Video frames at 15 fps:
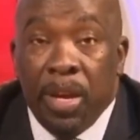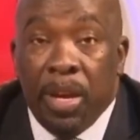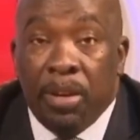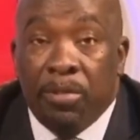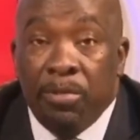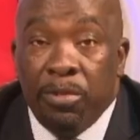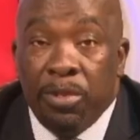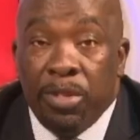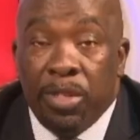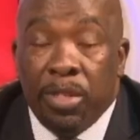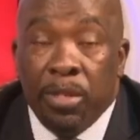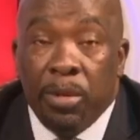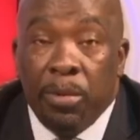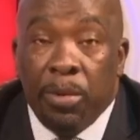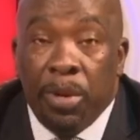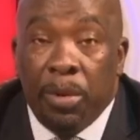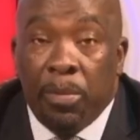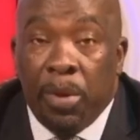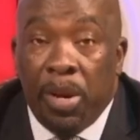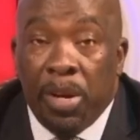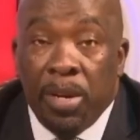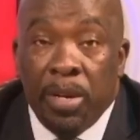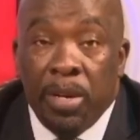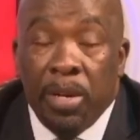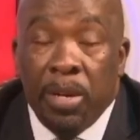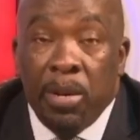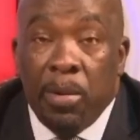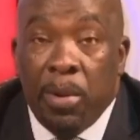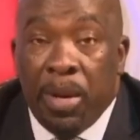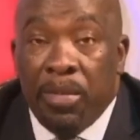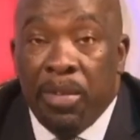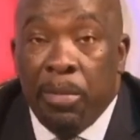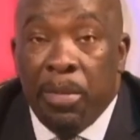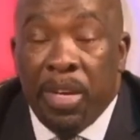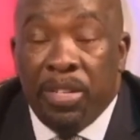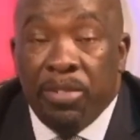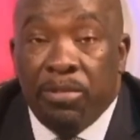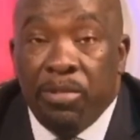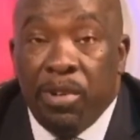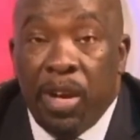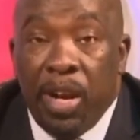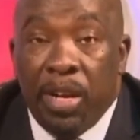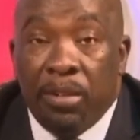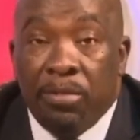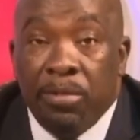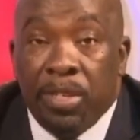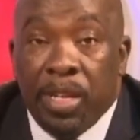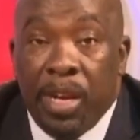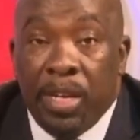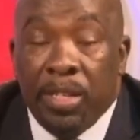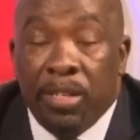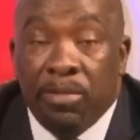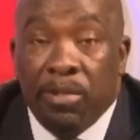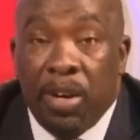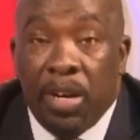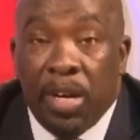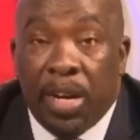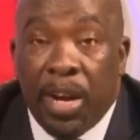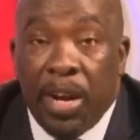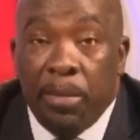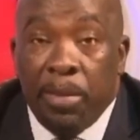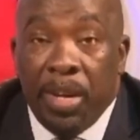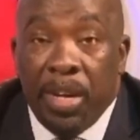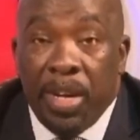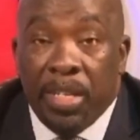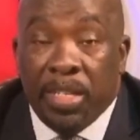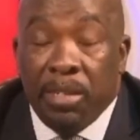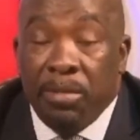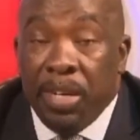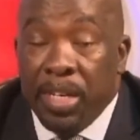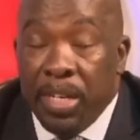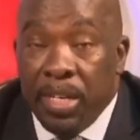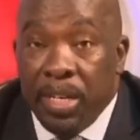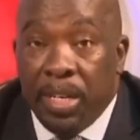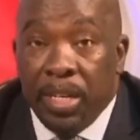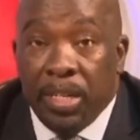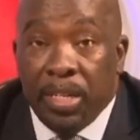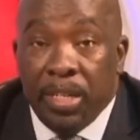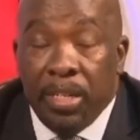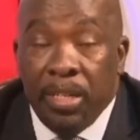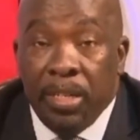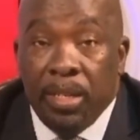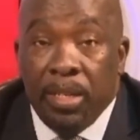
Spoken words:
a cruise, whereupon one of the major cruise lines, Royal Caribbean, has already indicated